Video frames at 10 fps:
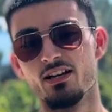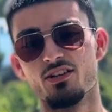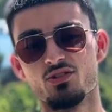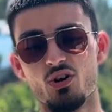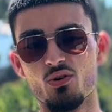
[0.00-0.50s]

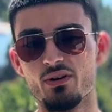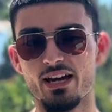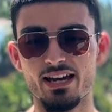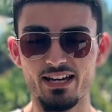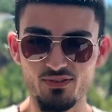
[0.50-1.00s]
So
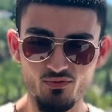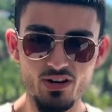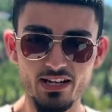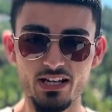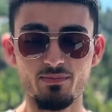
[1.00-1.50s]
it
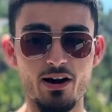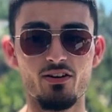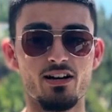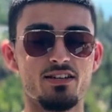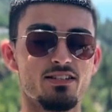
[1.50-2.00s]
really is
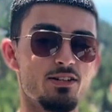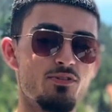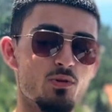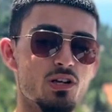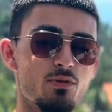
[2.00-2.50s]
paradise. And if
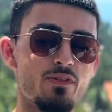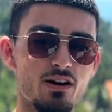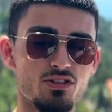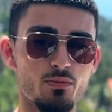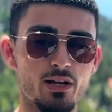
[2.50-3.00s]
you want to move
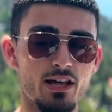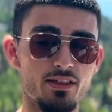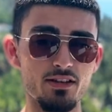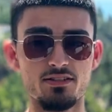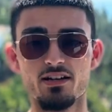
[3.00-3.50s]
out somewhere like
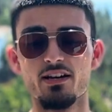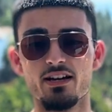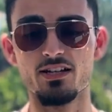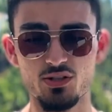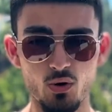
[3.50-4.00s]
this,
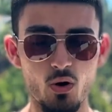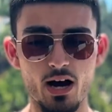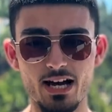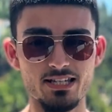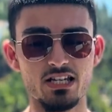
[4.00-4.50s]
it's not
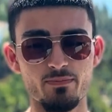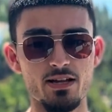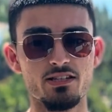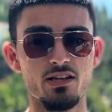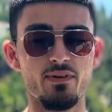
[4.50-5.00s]
as
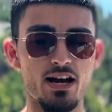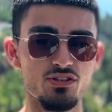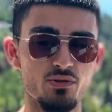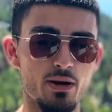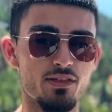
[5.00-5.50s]
expensive as you may